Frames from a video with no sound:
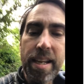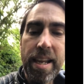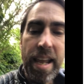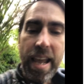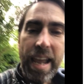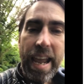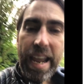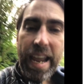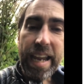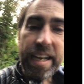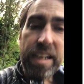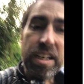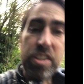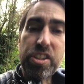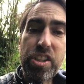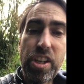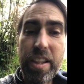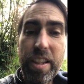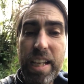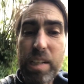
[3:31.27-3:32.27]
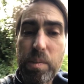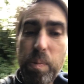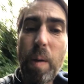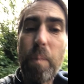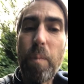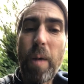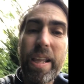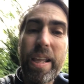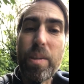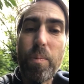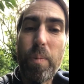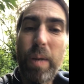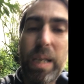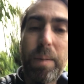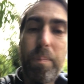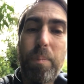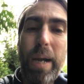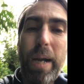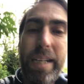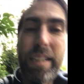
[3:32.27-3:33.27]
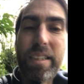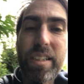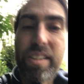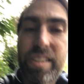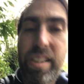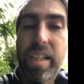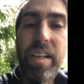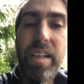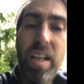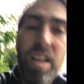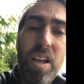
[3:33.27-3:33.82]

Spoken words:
And so that's one way that we can practice it.